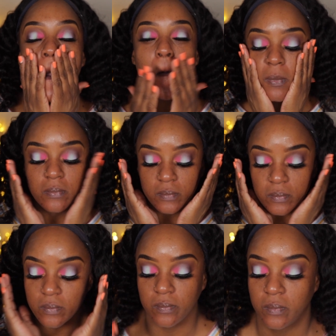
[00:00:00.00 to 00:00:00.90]
reaction
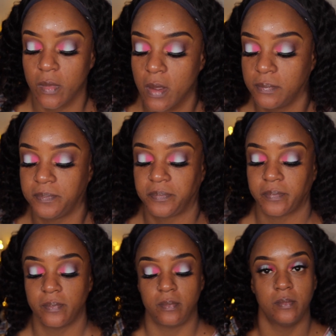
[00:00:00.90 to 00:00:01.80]
like i couldn't
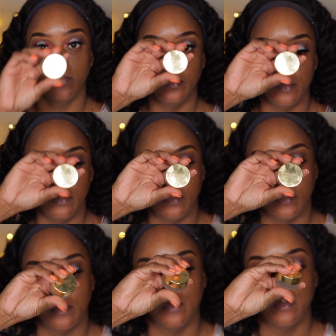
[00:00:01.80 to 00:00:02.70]
record it
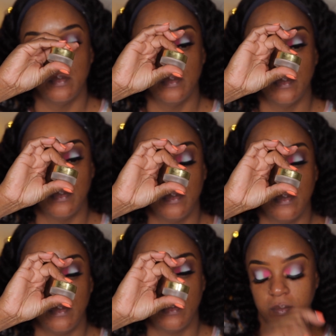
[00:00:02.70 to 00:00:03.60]
again and then
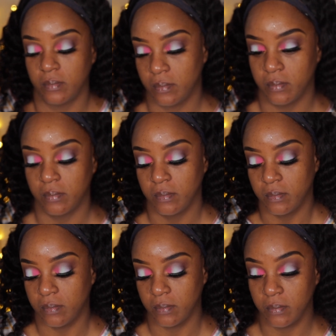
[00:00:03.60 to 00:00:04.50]
have the same
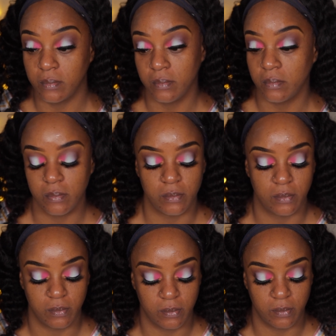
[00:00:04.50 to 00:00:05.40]
reaction as I did
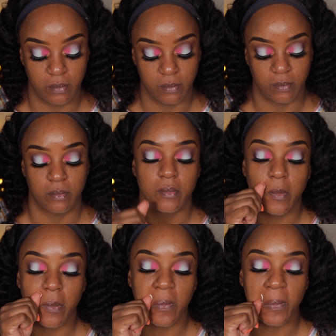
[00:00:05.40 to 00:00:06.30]
the first time. So
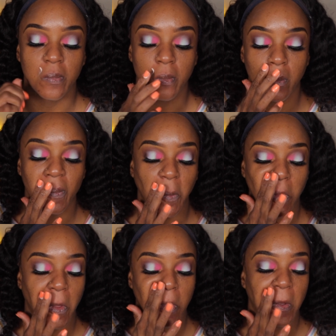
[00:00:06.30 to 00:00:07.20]
I'm just
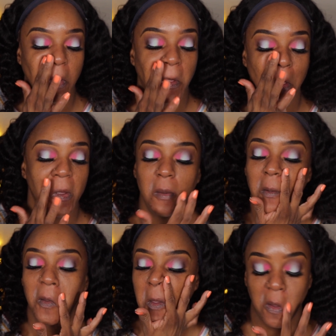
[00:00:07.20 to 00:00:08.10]
doing a
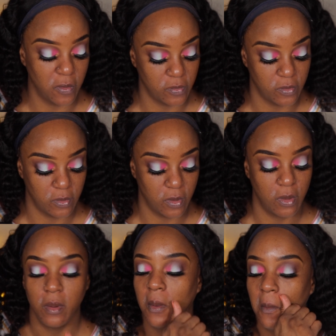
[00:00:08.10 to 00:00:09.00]
voiceover over the
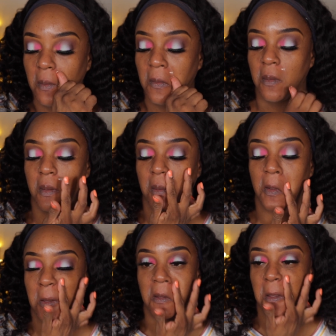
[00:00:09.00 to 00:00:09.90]
first foundation part
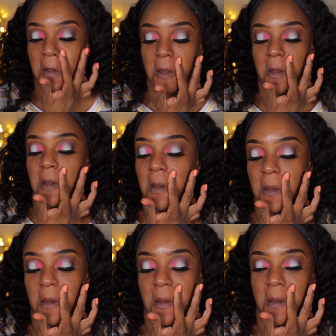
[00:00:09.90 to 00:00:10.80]
and then I notice that
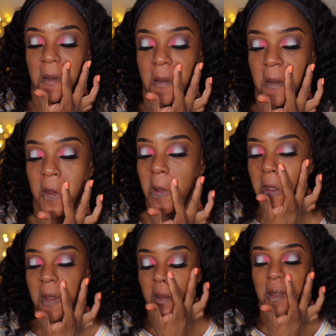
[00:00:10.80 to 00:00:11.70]
my microphone is
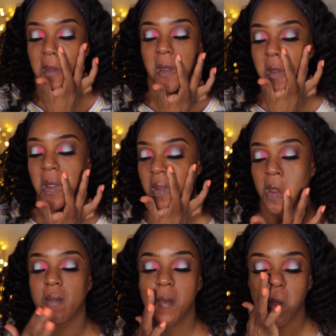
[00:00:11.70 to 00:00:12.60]
off. So I
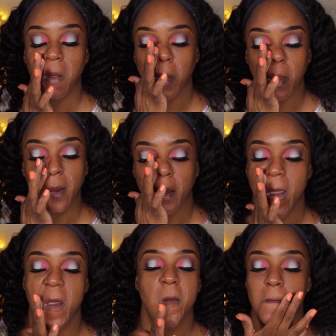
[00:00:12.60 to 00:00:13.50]
jump in, turn it
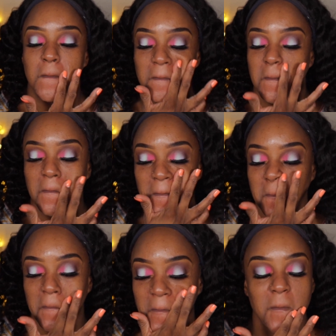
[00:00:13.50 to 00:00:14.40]
on, and then we start
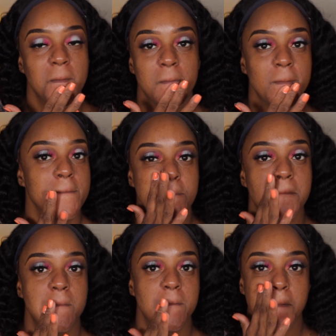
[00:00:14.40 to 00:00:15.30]
having a
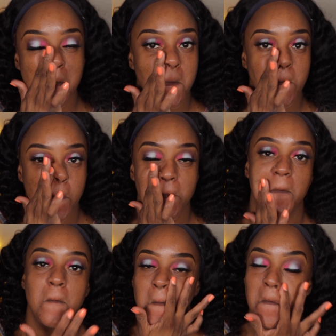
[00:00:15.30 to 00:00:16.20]
conversation about the
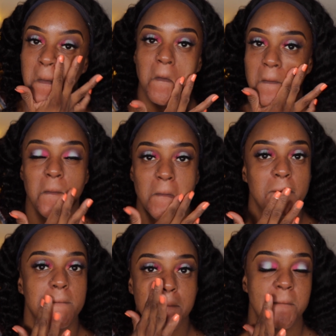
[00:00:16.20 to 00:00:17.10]
foundation.
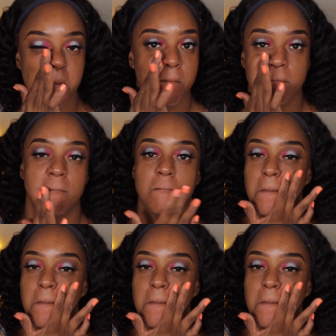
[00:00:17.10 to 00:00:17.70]
I don't know.